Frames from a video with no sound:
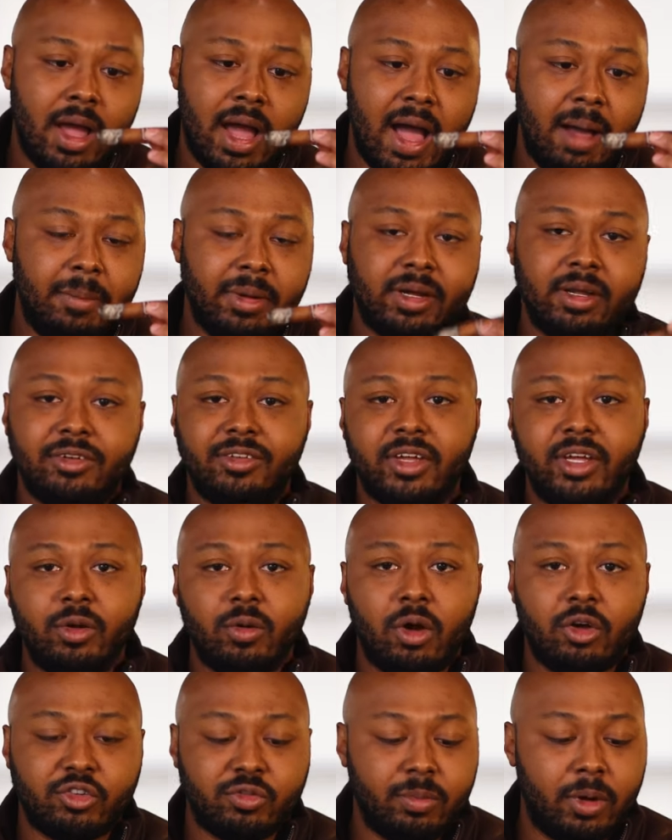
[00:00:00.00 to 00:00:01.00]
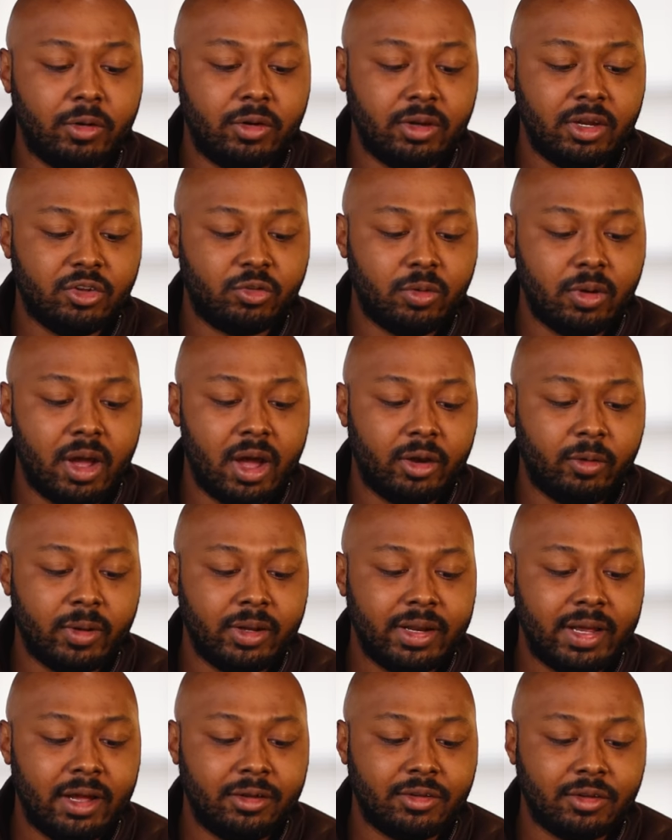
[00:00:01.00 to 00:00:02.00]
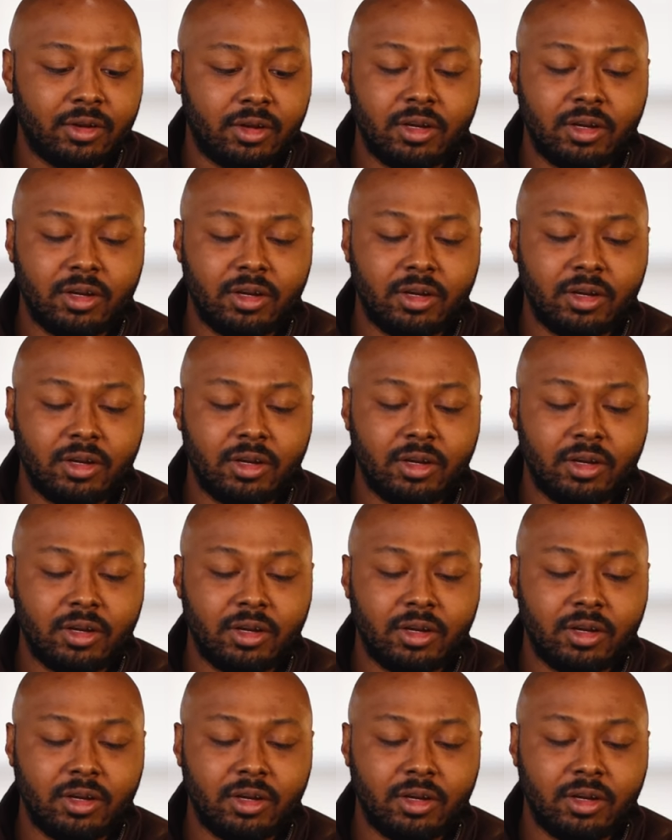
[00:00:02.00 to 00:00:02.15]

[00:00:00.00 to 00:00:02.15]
I'm gonna continue on smoking this one all the way down to